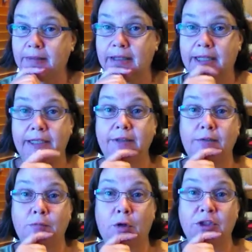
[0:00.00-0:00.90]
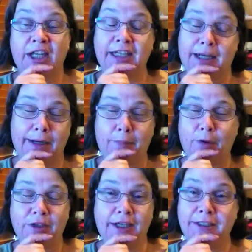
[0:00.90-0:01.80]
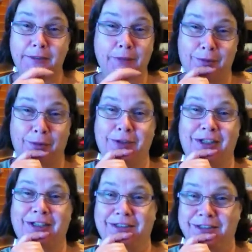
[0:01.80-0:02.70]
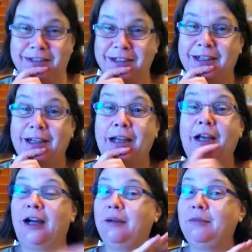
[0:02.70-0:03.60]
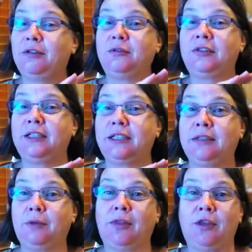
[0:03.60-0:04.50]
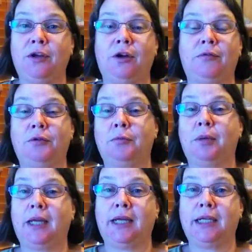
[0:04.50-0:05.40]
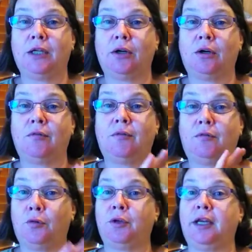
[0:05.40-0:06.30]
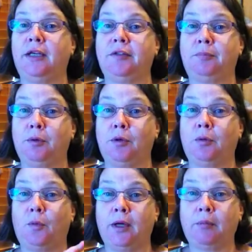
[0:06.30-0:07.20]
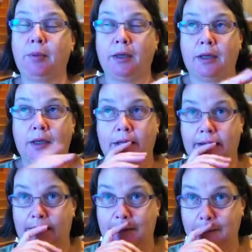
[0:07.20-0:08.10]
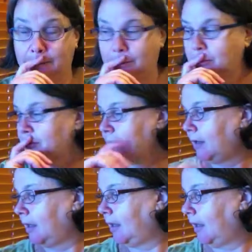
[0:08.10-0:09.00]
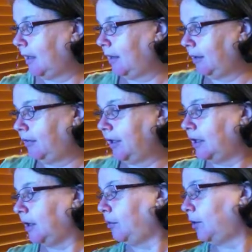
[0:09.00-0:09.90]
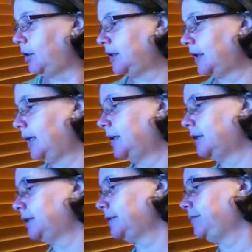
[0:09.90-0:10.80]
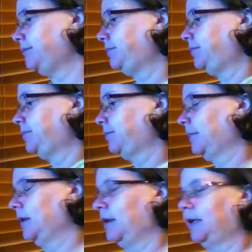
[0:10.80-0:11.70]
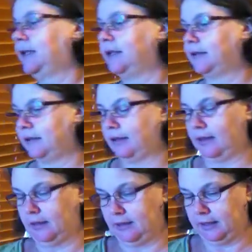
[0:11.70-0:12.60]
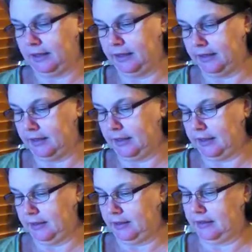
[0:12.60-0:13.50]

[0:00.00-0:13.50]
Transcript: It is I am rotating my rotation. I'm still sticking with the overall plan of 4 days per whip. And I think I worked out, I can get it here.